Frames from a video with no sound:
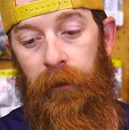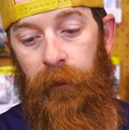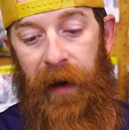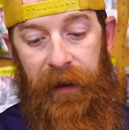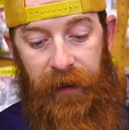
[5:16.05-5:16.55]

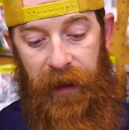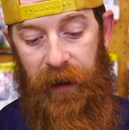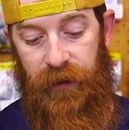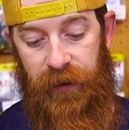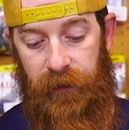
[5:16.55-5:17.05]
erratic
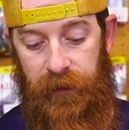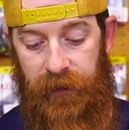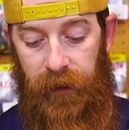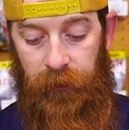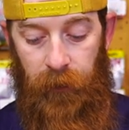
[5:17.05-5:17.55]
action. It's
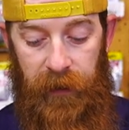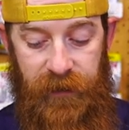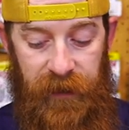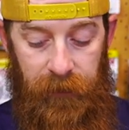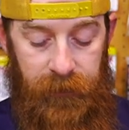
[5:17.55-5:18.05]
got a great
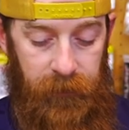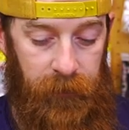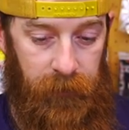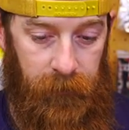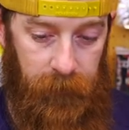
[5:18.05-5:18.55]
sound to
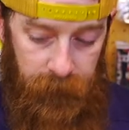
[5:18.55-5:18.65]
it.